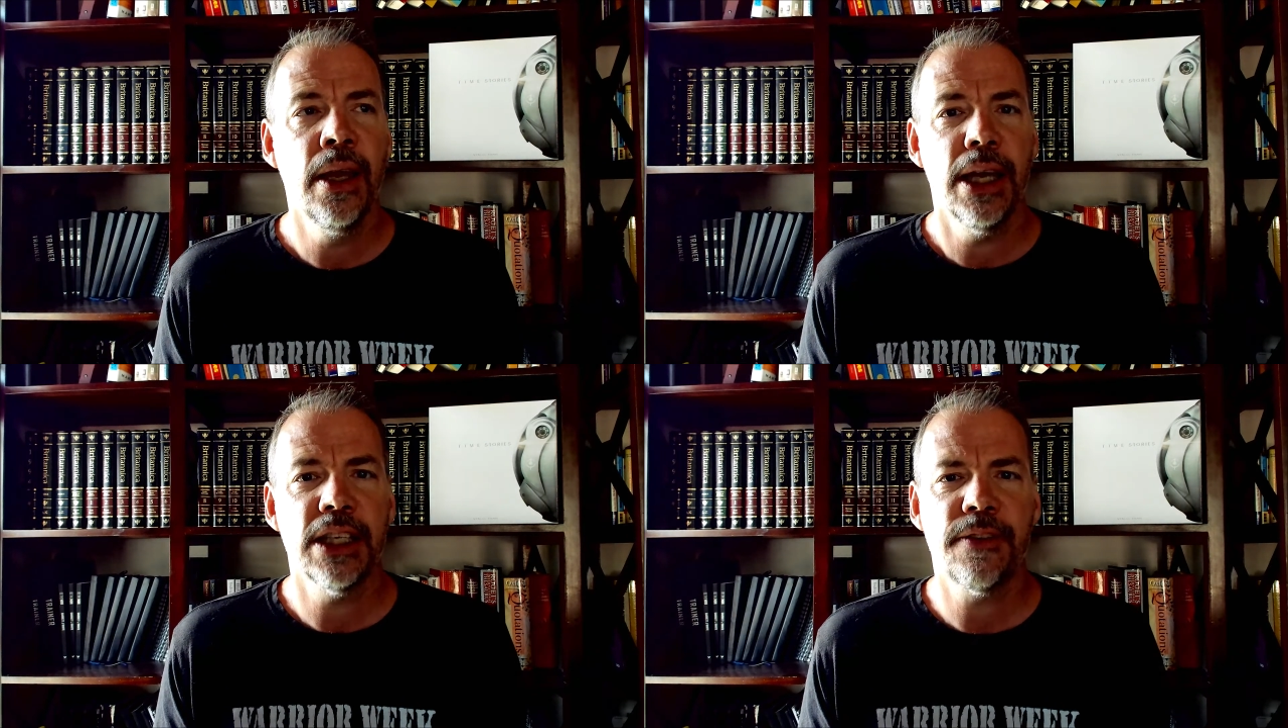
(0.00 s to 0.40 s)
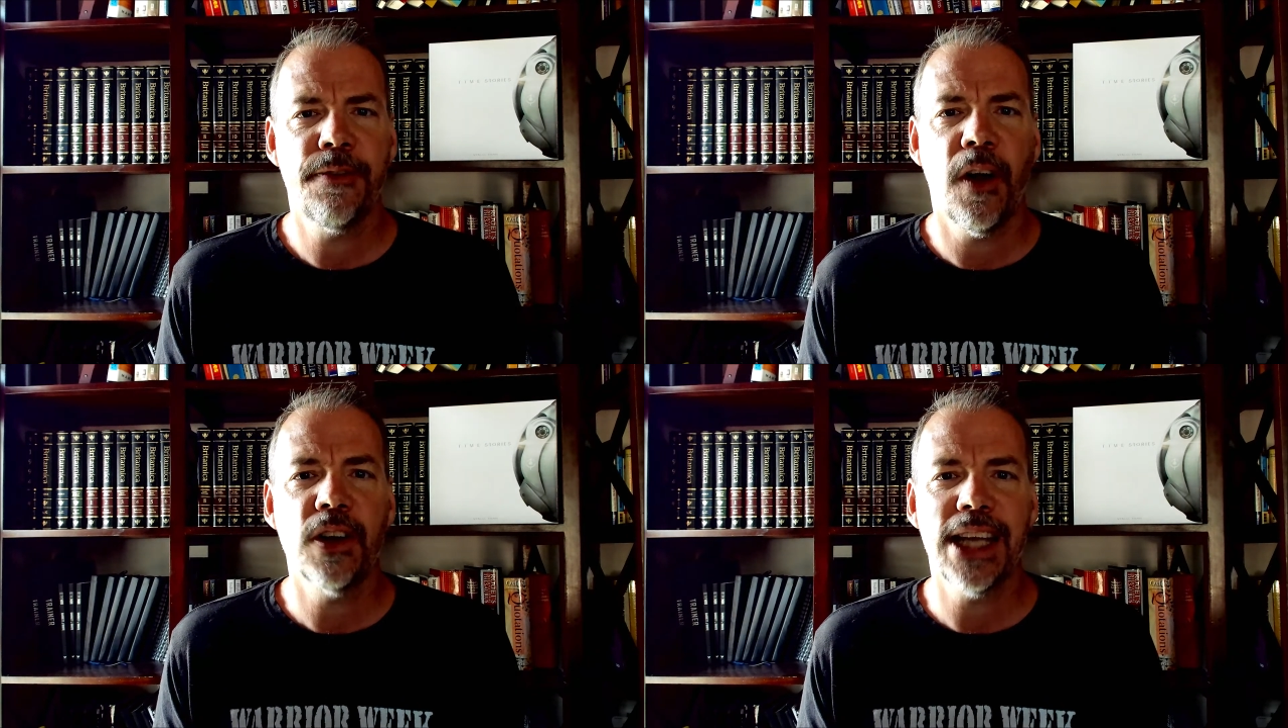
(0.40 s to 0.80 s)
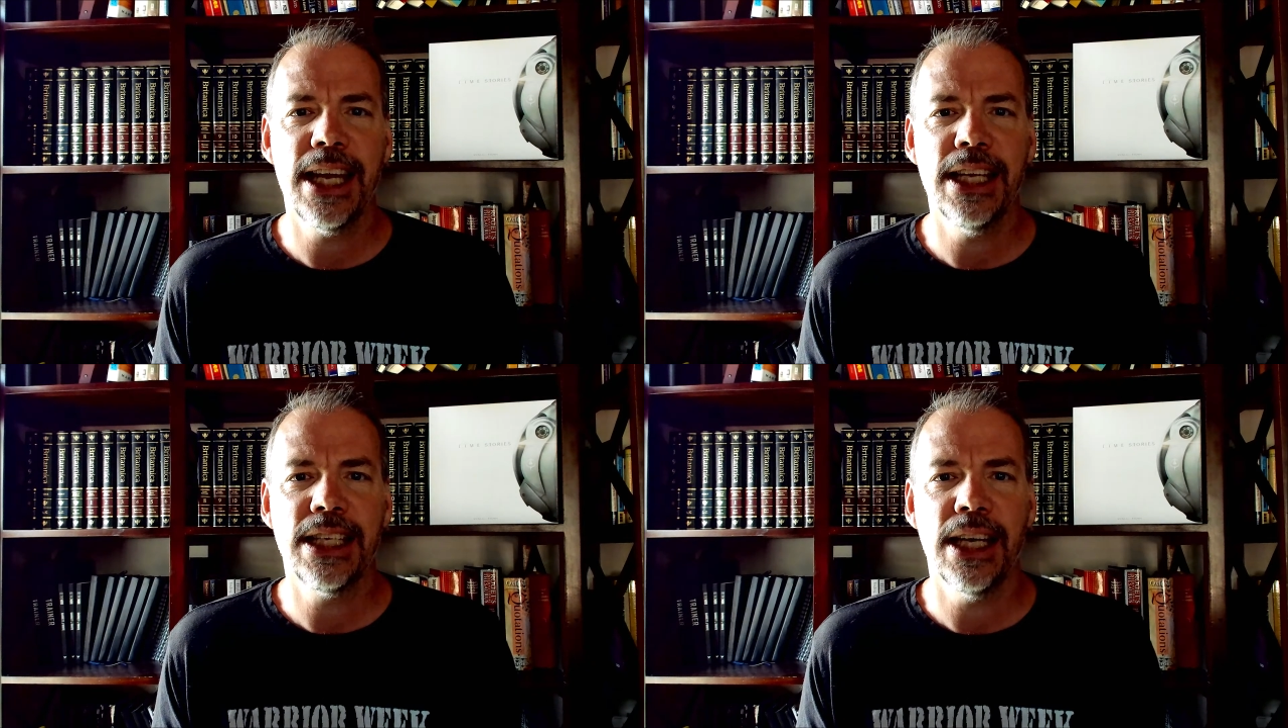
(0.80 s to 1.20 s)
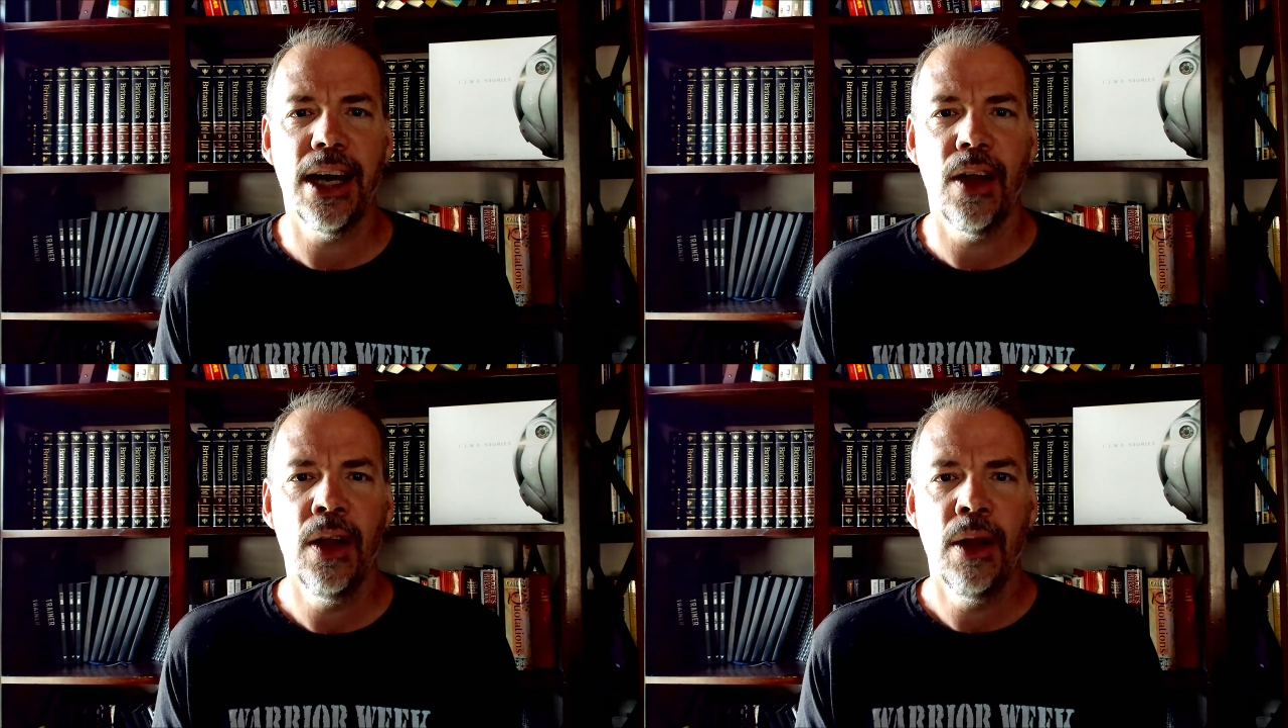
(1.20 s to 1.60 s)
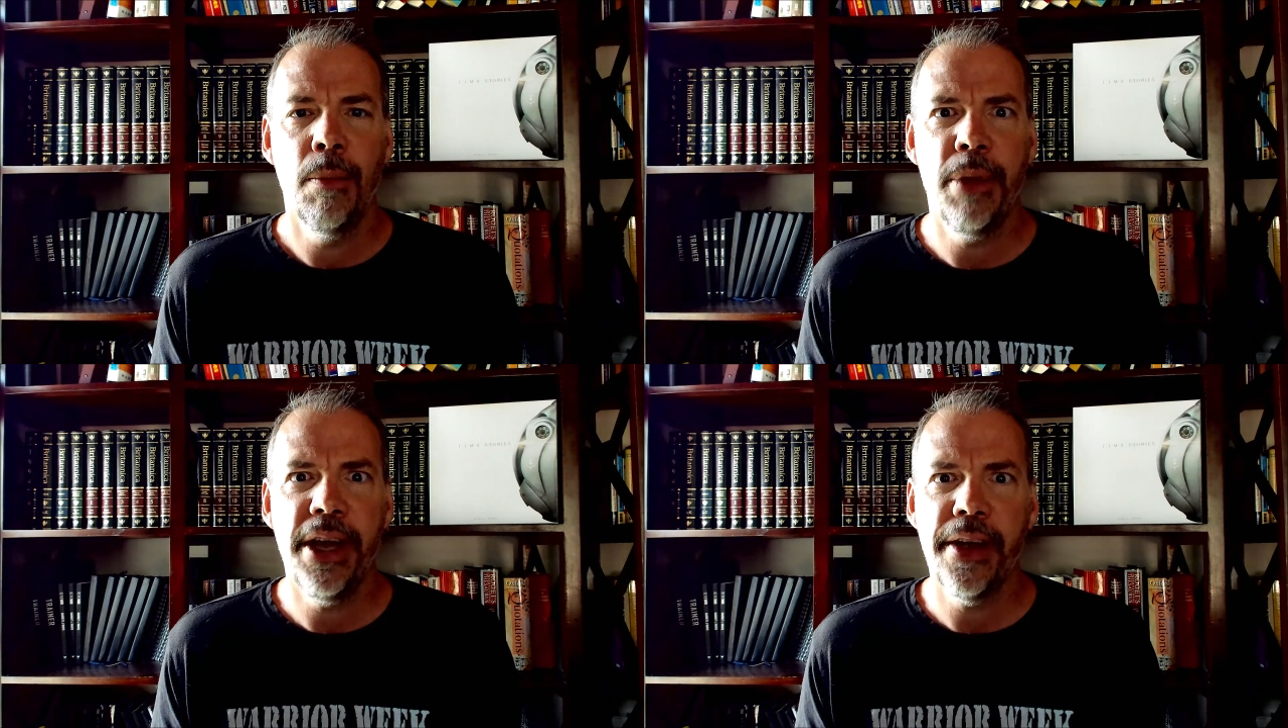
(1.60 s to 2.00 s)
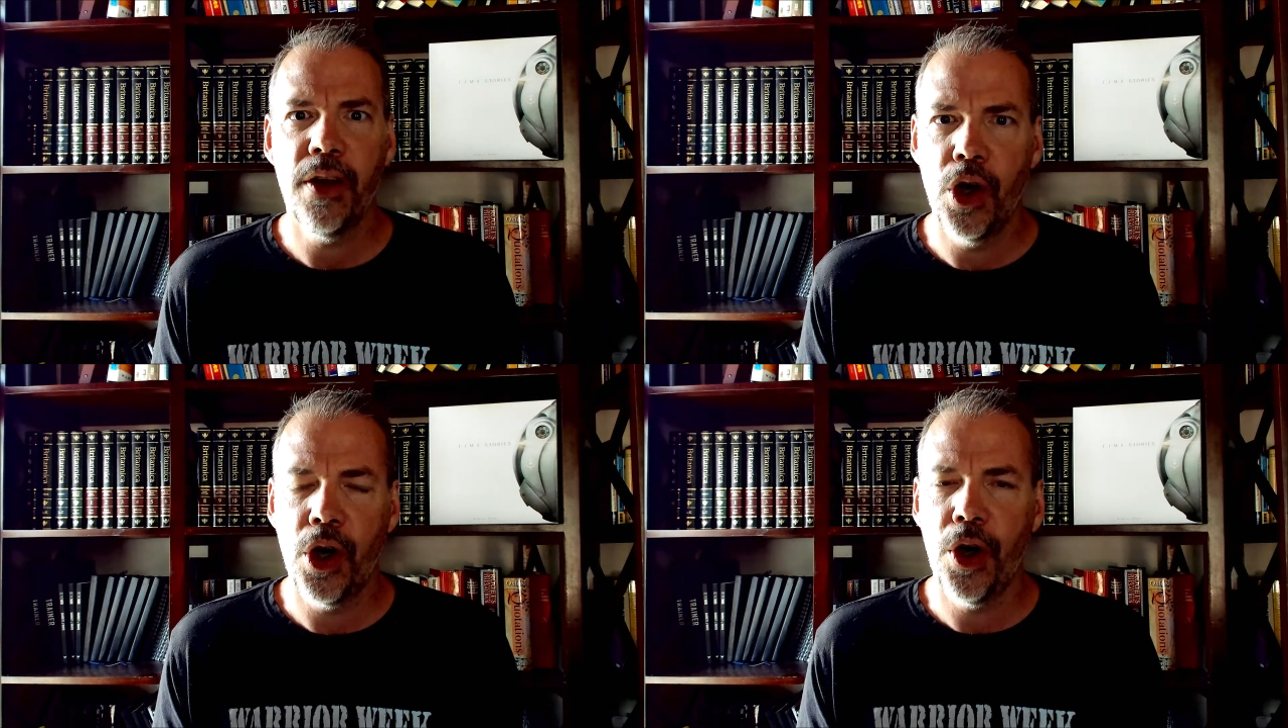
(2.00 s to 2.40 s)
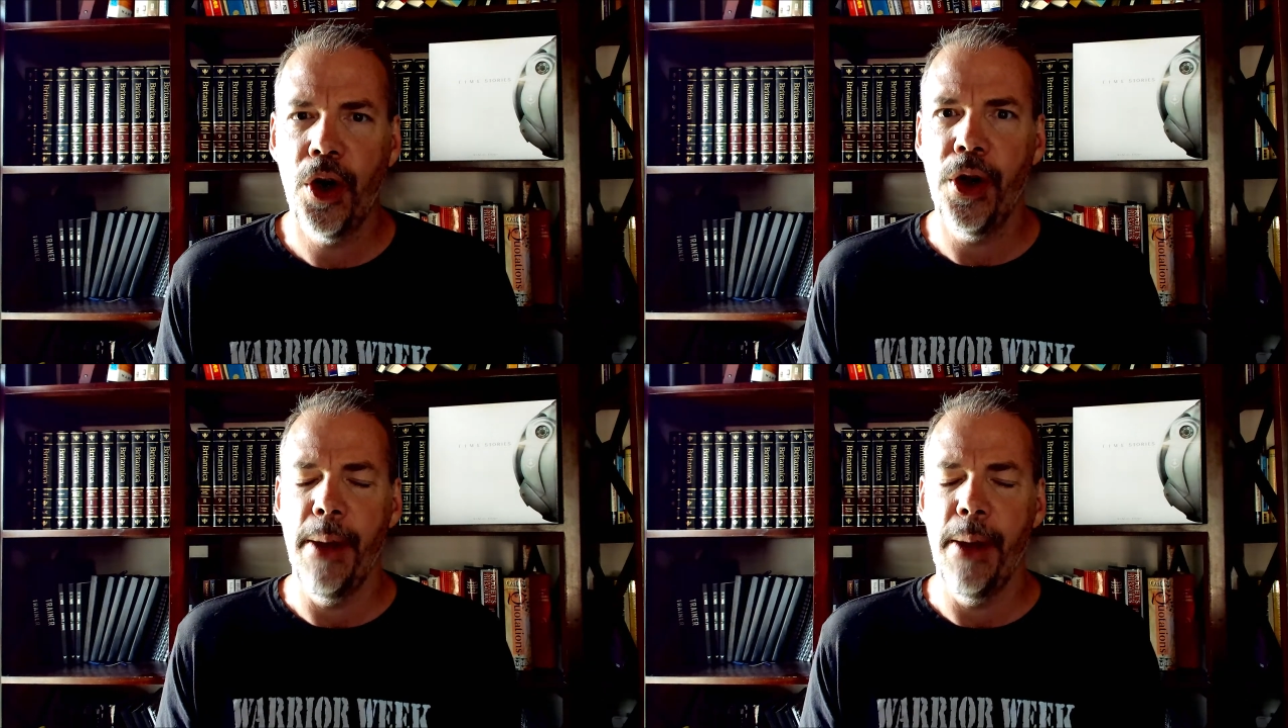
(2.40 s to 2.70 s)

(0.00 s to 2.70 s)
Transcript: as far as I can tell, being a nerd